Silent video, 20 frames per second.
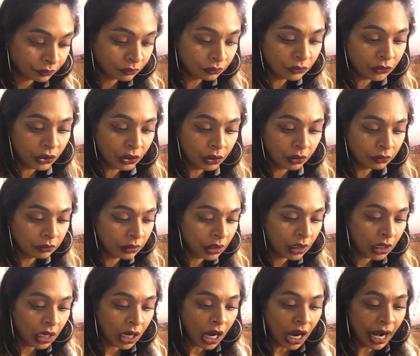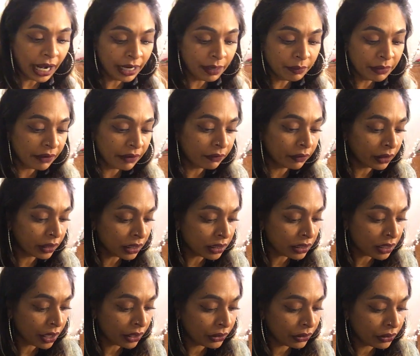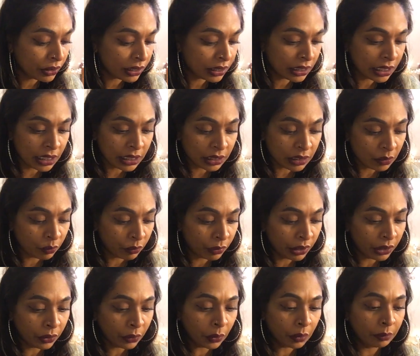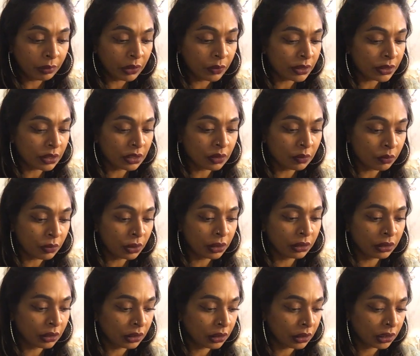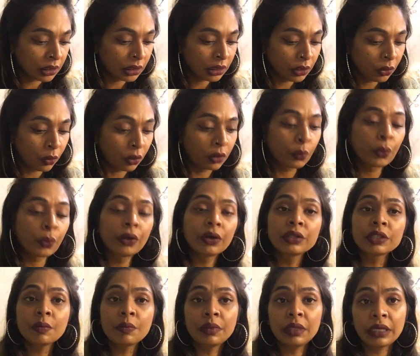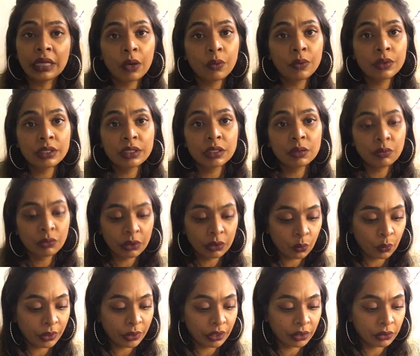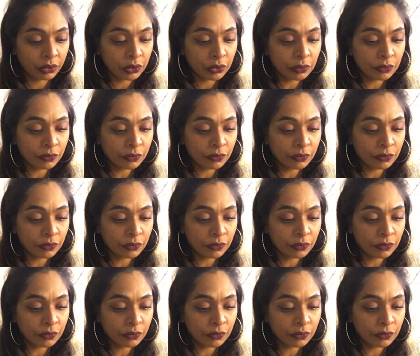You know? I am never going to tell you to stay somewhere or be with someone or work something out with someone where you